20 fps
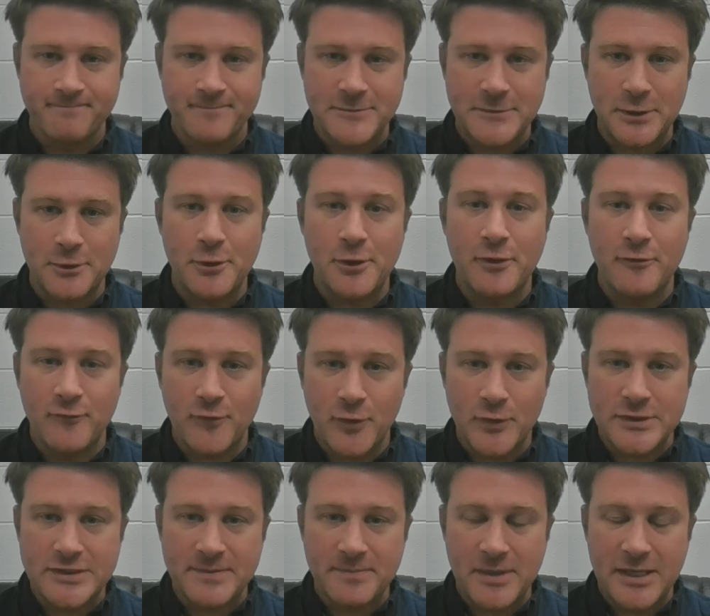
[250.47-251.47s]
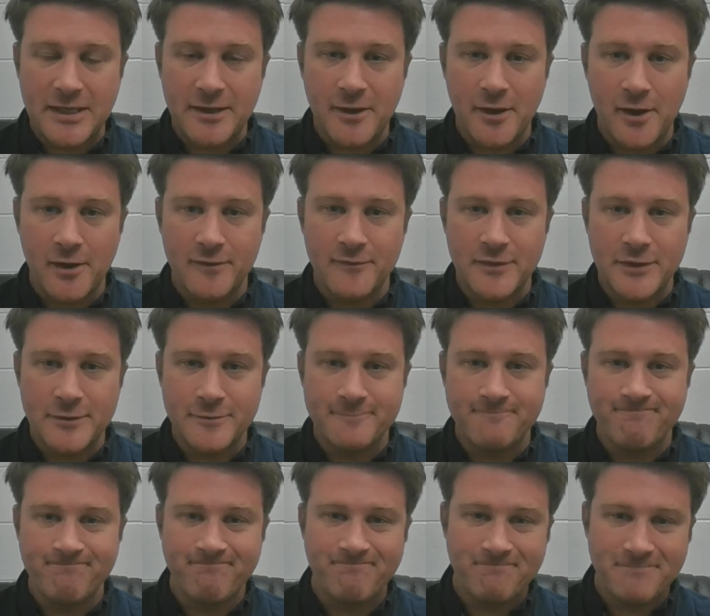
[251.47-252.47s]
So looking forward to meeting all of you.
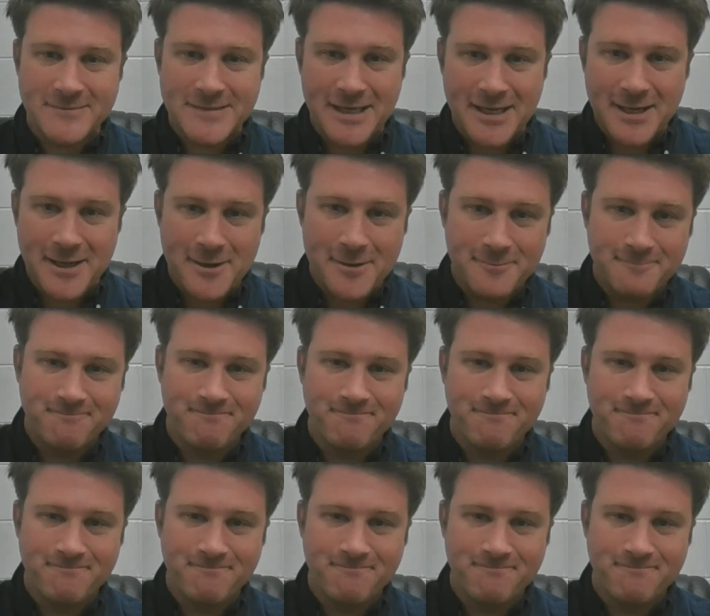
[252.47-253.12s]
Take care.